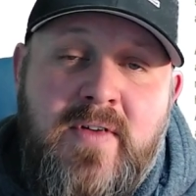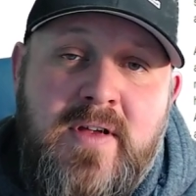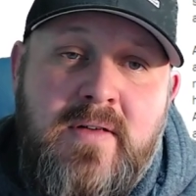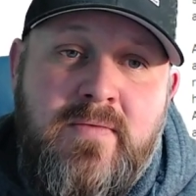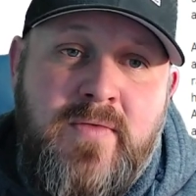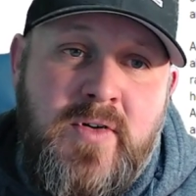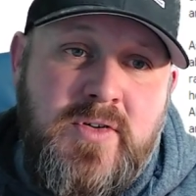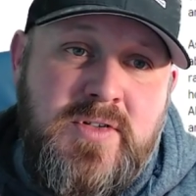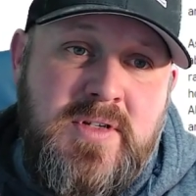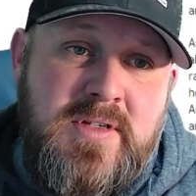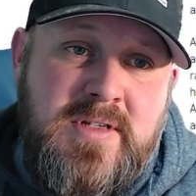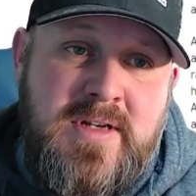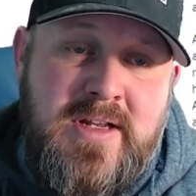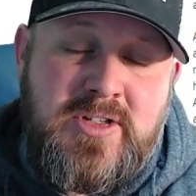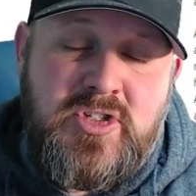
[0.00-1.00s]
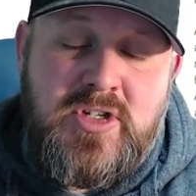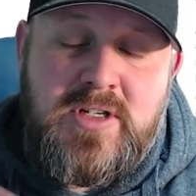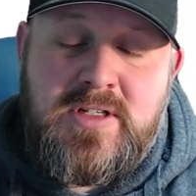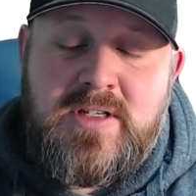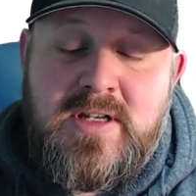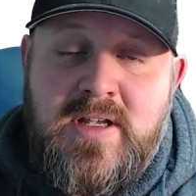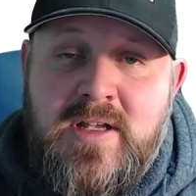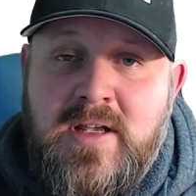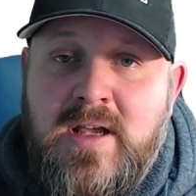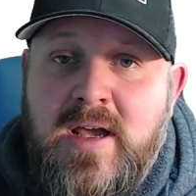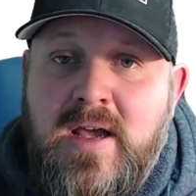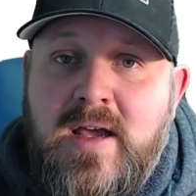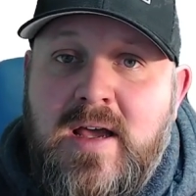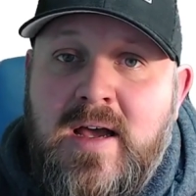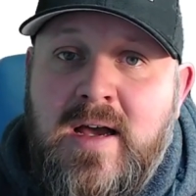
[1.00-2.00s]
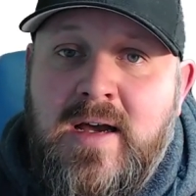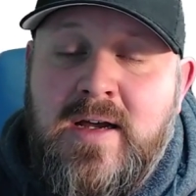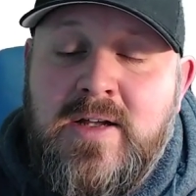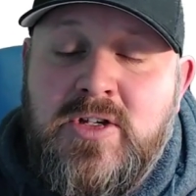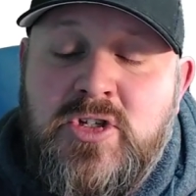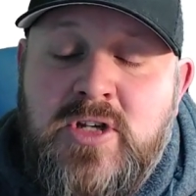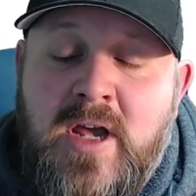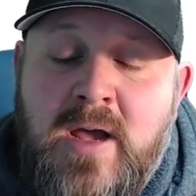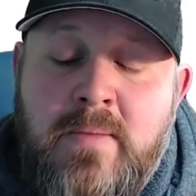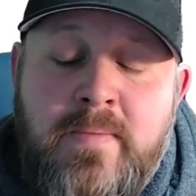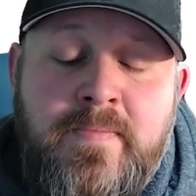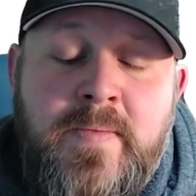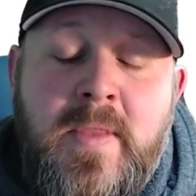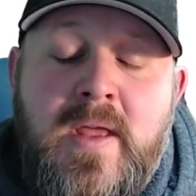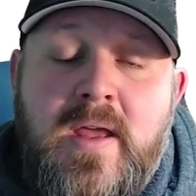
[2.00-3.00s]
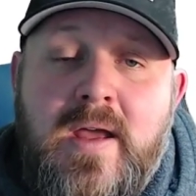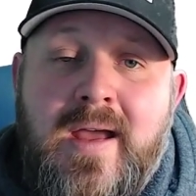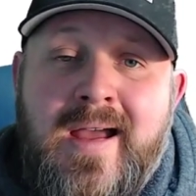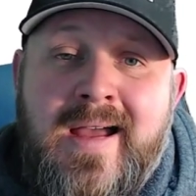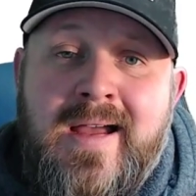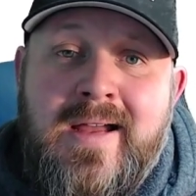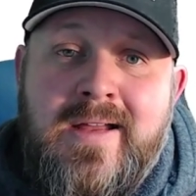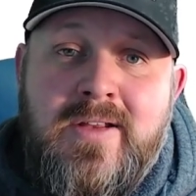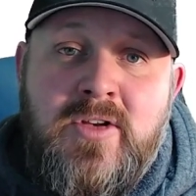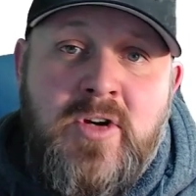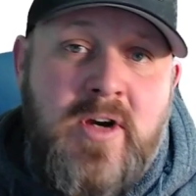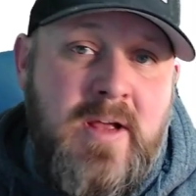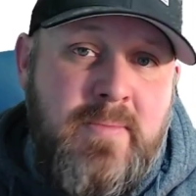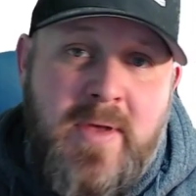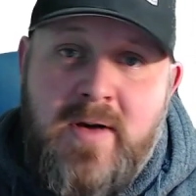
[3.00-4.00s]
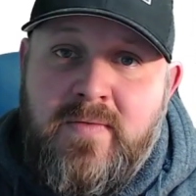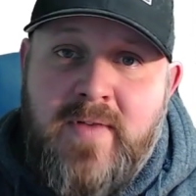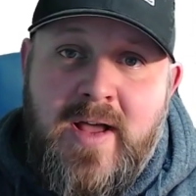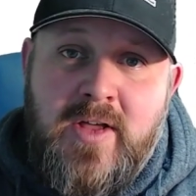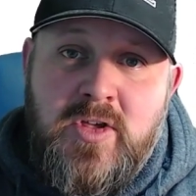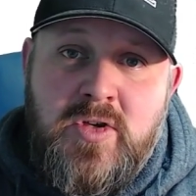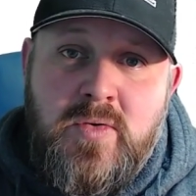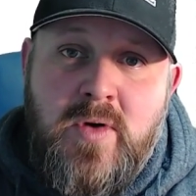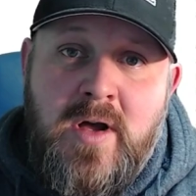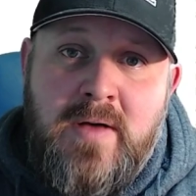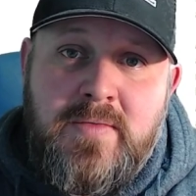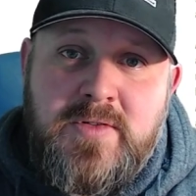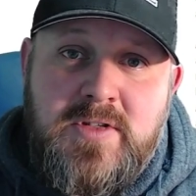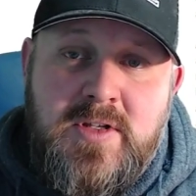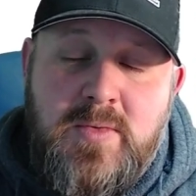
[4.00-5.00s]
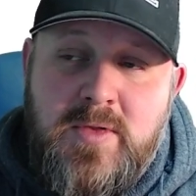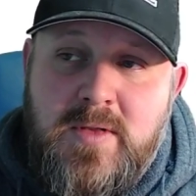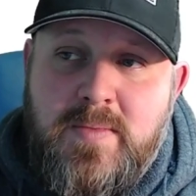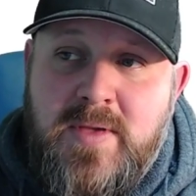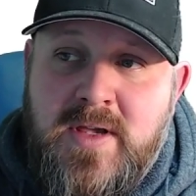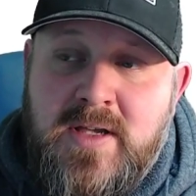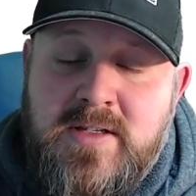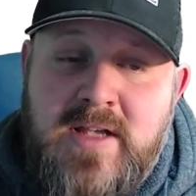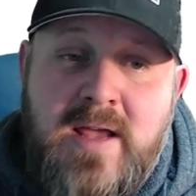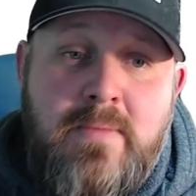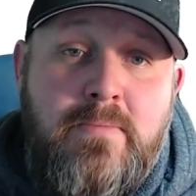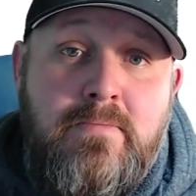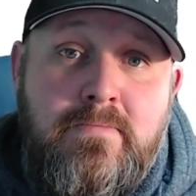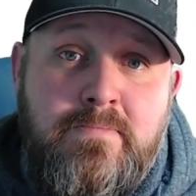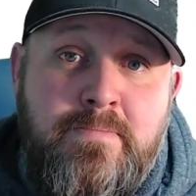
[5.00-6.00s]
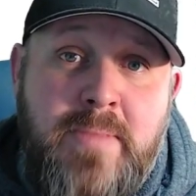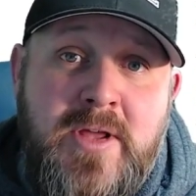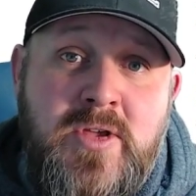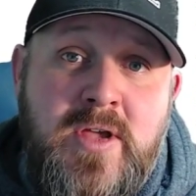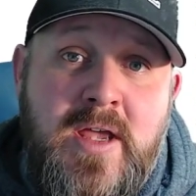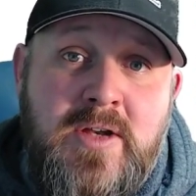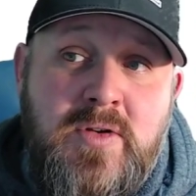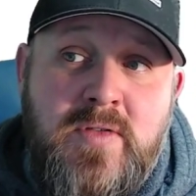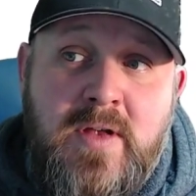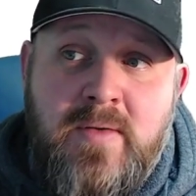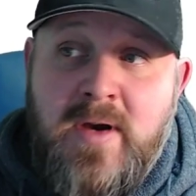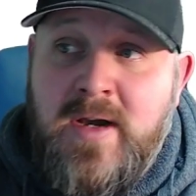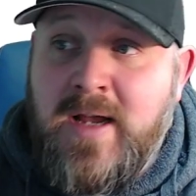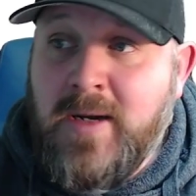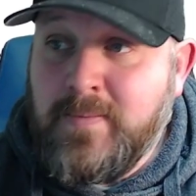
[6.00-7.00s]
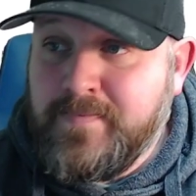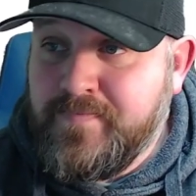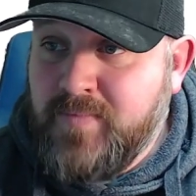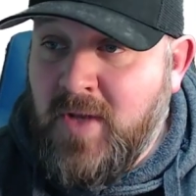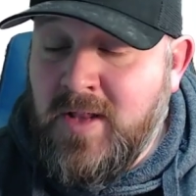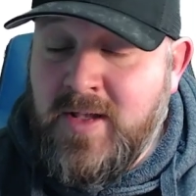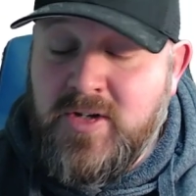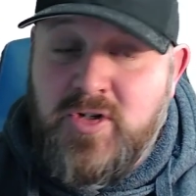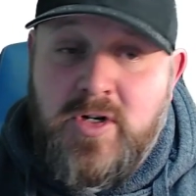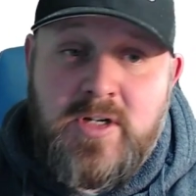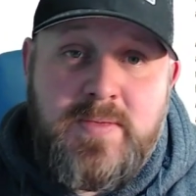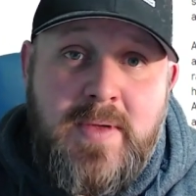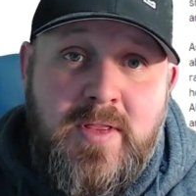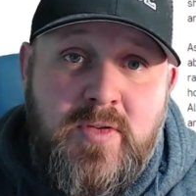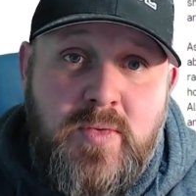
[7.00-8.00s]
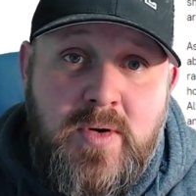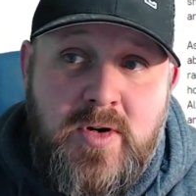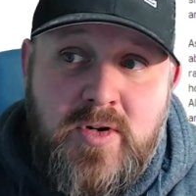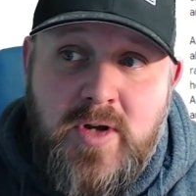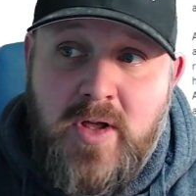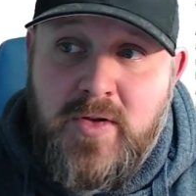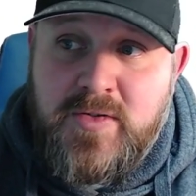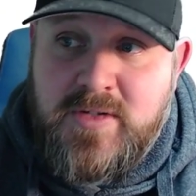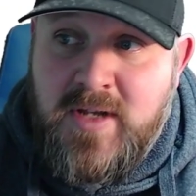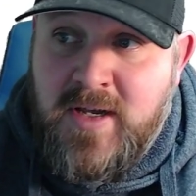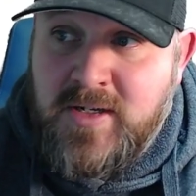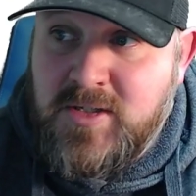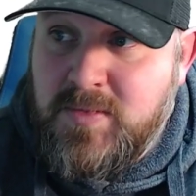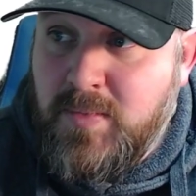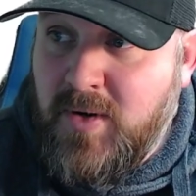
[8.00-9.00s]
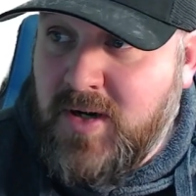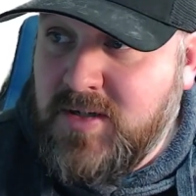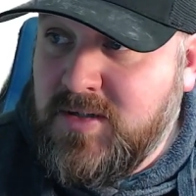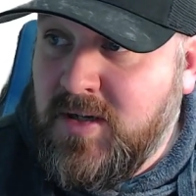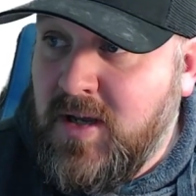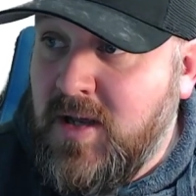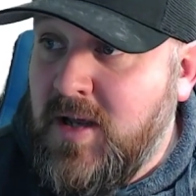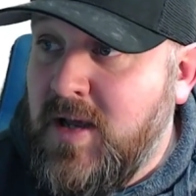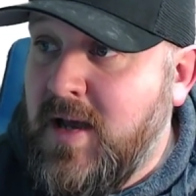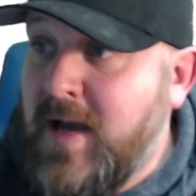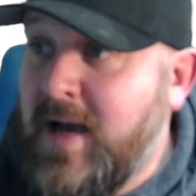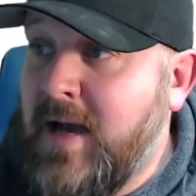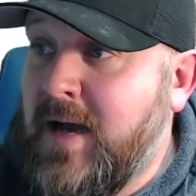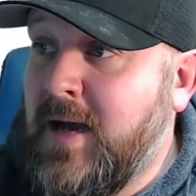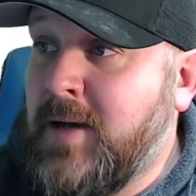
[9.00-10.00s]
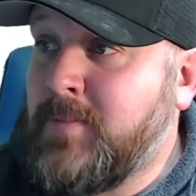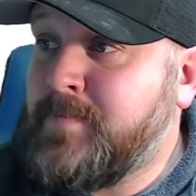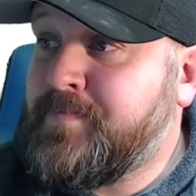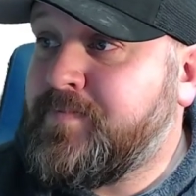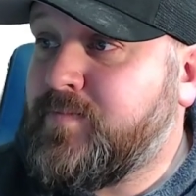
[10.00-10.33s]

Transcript: versus an SGC gem, you're going to have better value, obviously, with the PSA. But you can't do that right now, unless you're going to spend $300 express. But